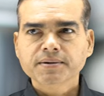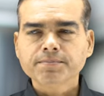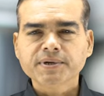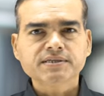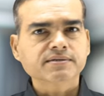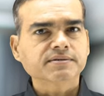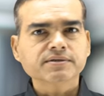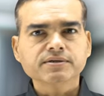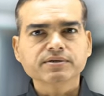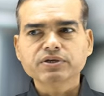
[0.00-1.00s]
But
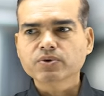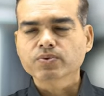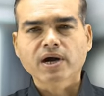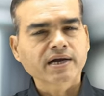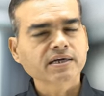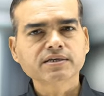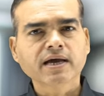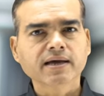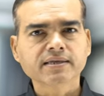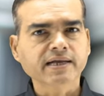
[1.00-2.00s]
you aren't,
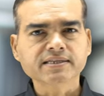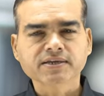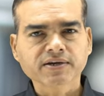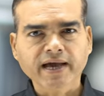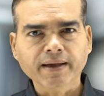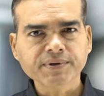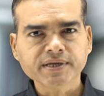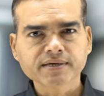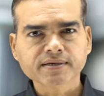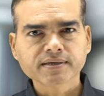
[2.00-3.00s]
that's not
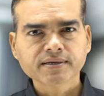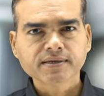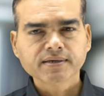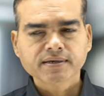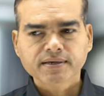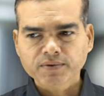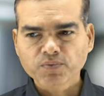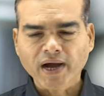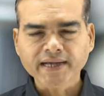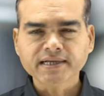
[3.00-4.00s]
happening.
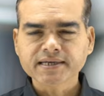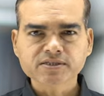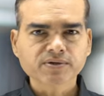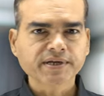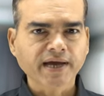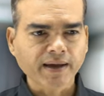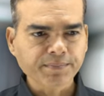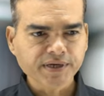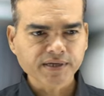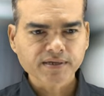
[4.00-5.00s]
And why that is not
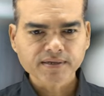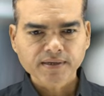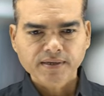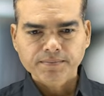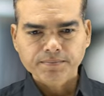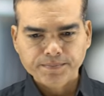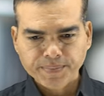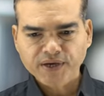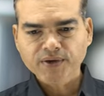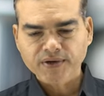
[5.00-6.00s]
happening?
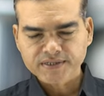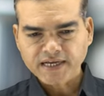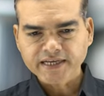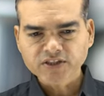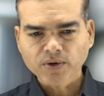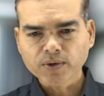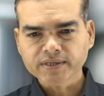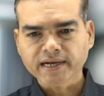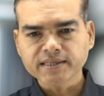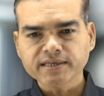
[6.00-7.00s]
Because I thought
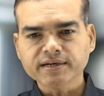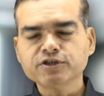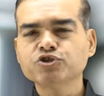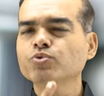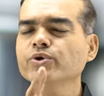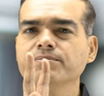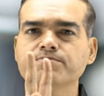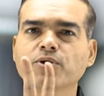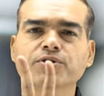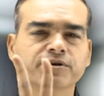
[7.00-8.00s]
that there are two
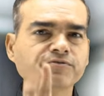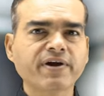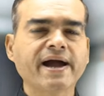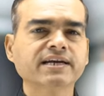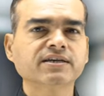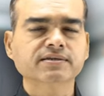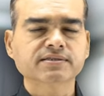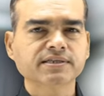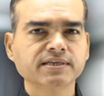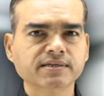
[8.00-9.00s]
important
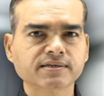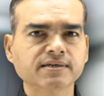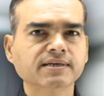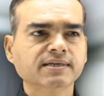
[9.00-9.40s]
factors here